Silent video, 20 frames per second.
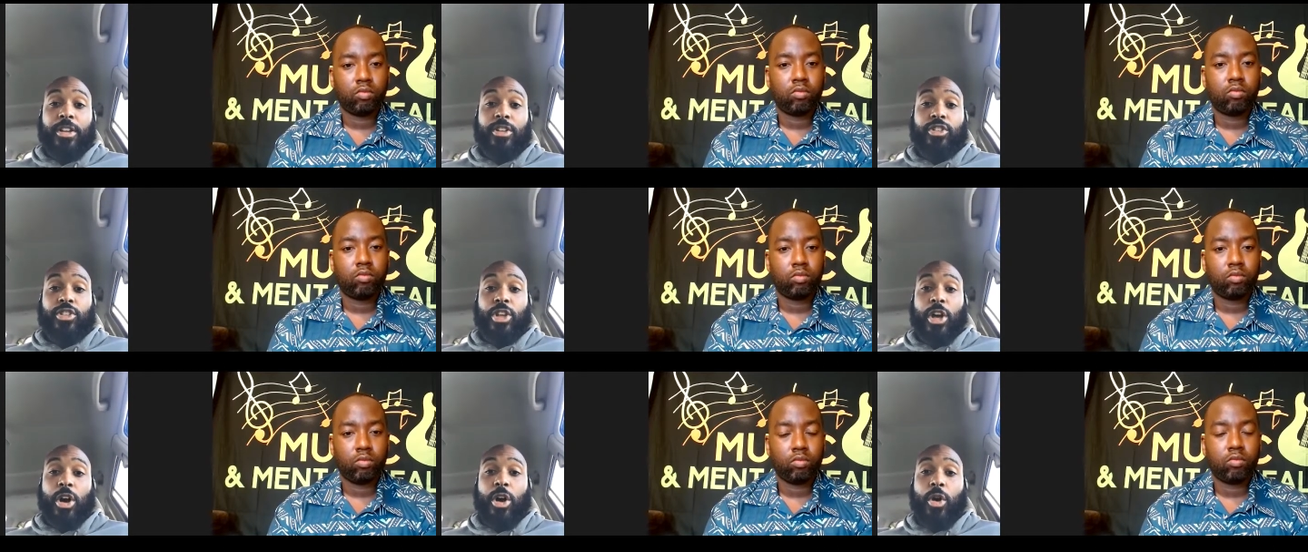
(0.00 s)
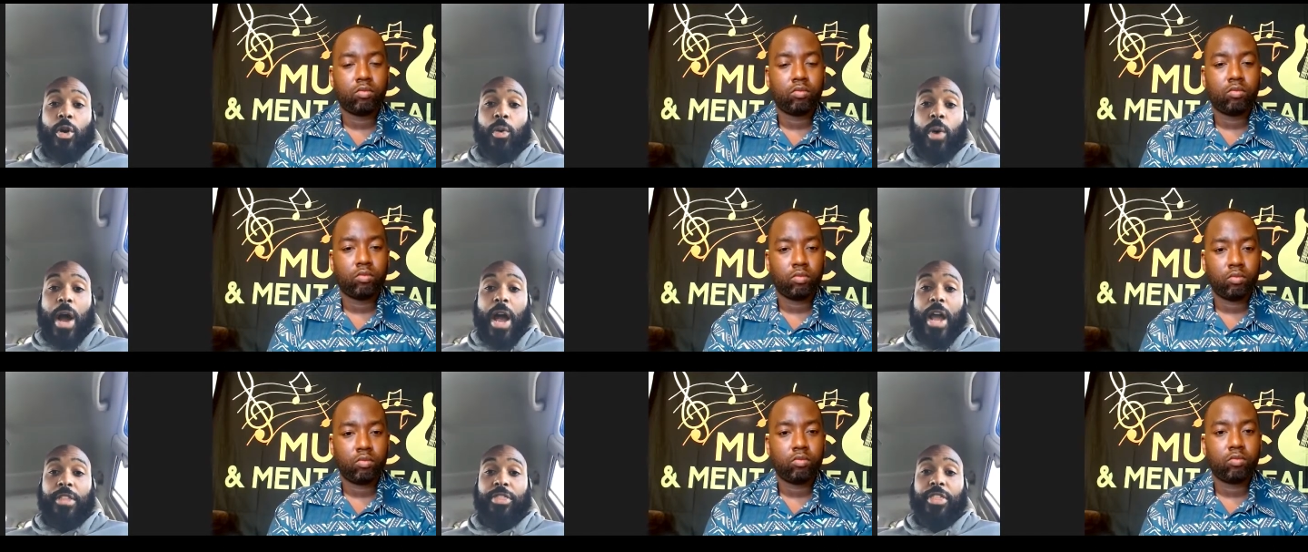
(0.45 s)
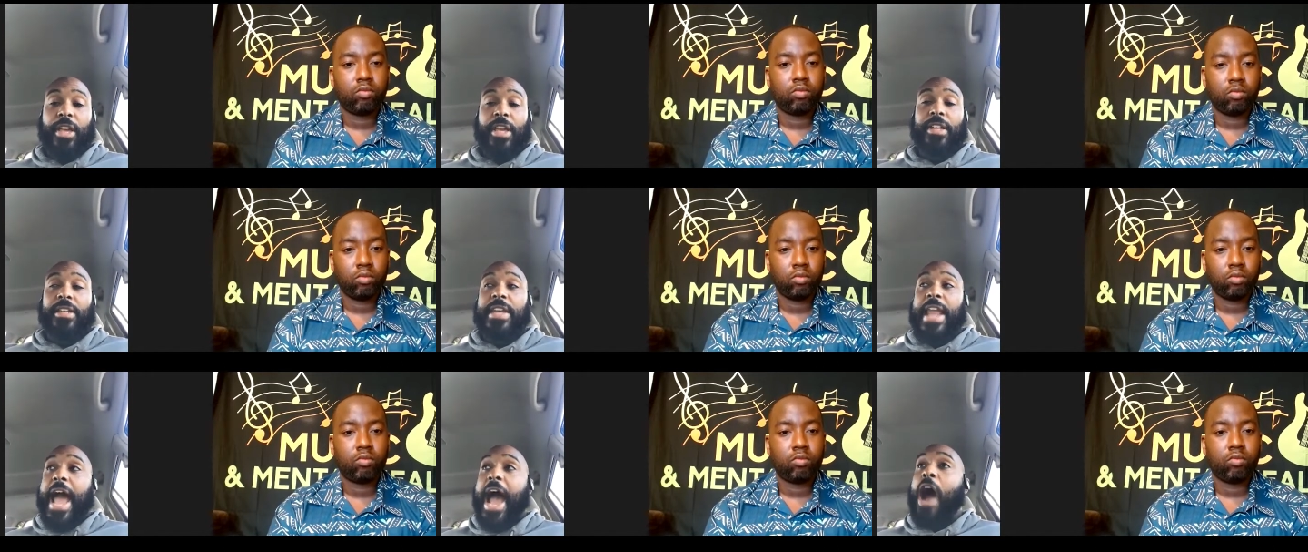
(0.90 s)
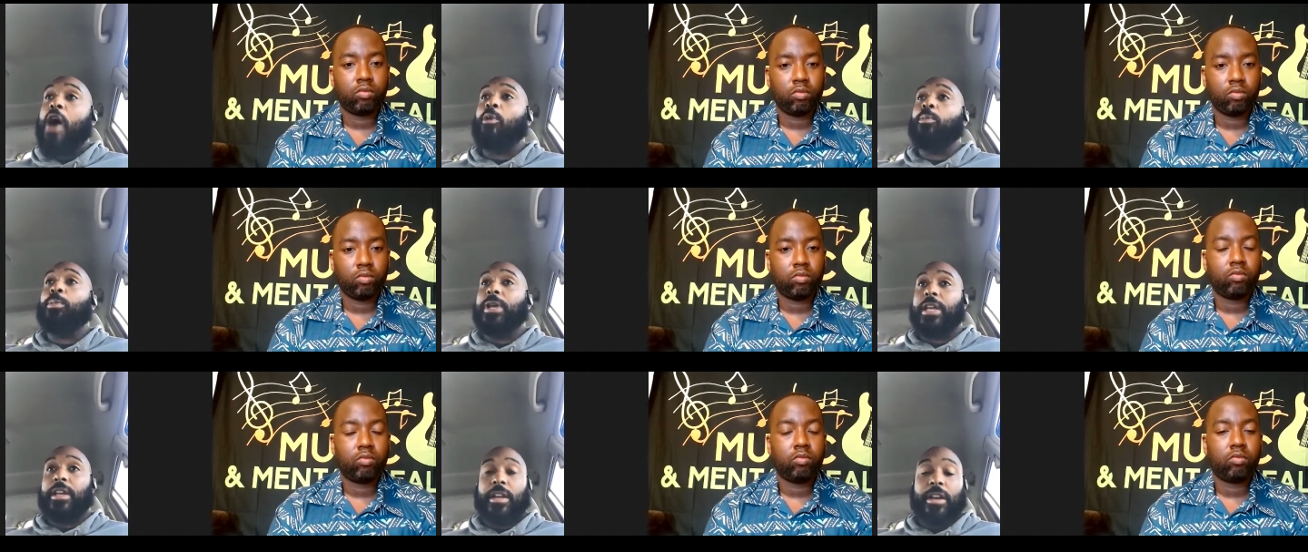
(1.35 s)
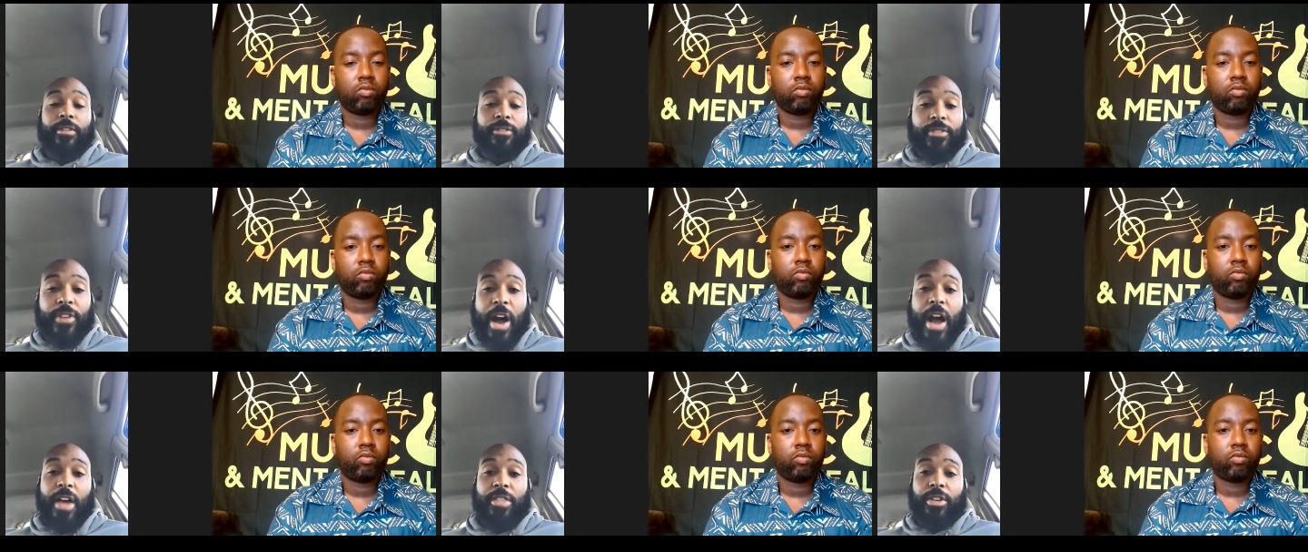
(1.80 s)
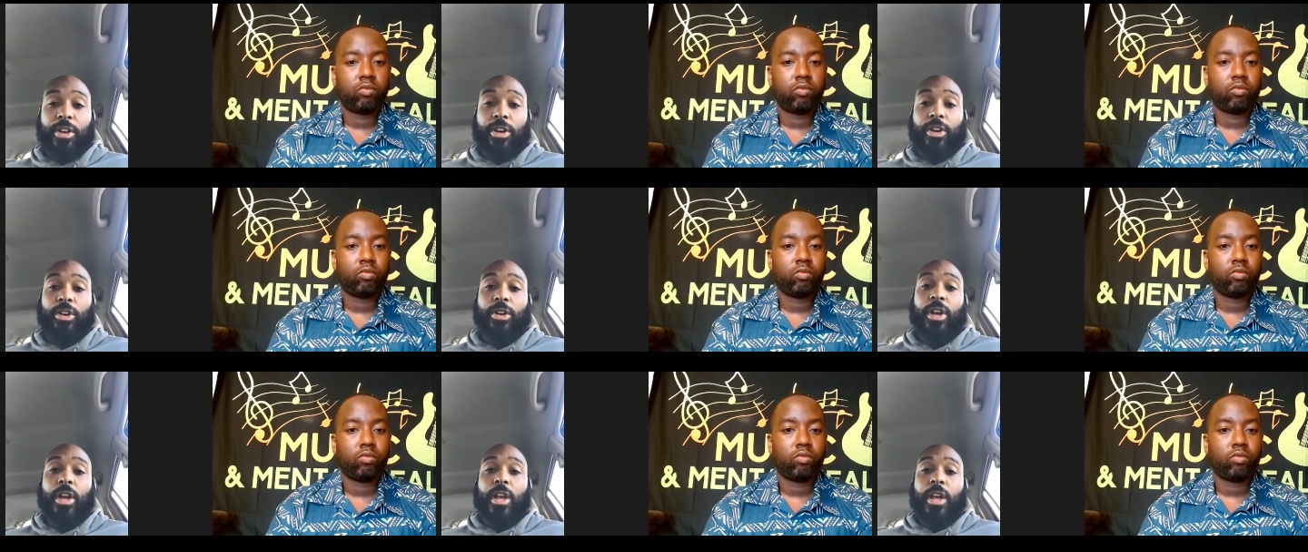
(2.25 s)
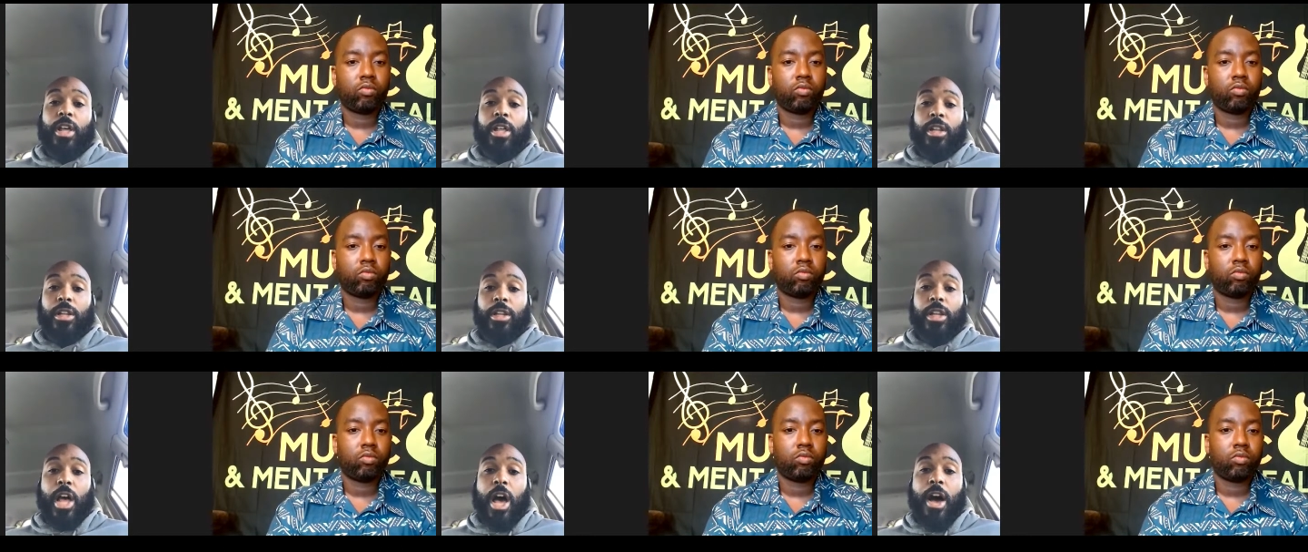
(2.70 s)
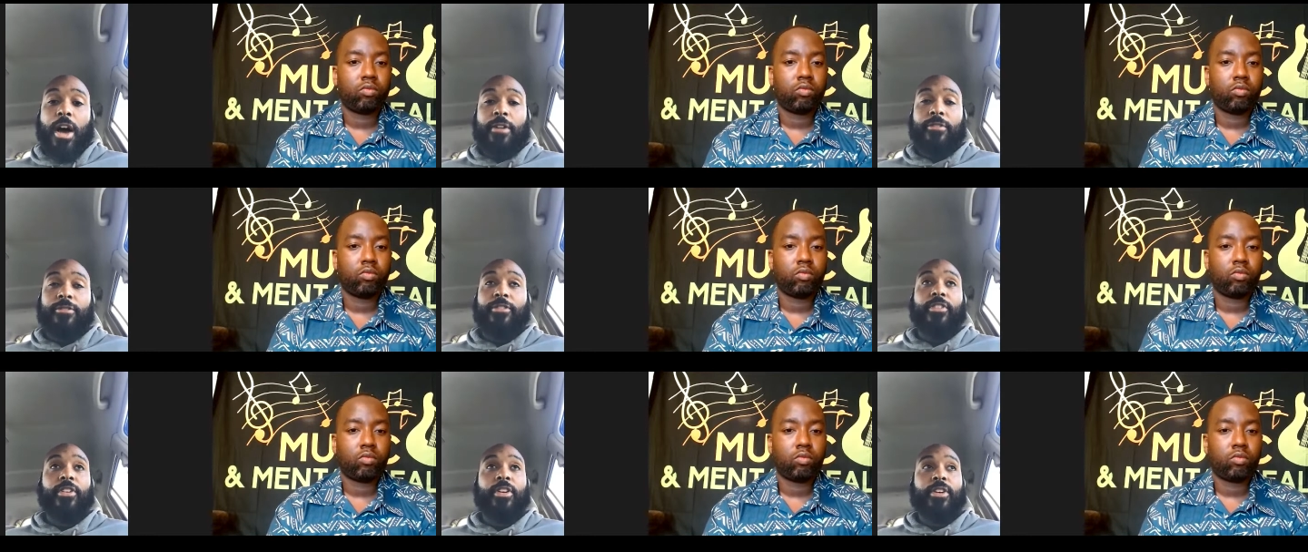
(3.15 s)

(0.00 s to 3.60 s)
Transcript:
Speaker 1: So I think now being a father, love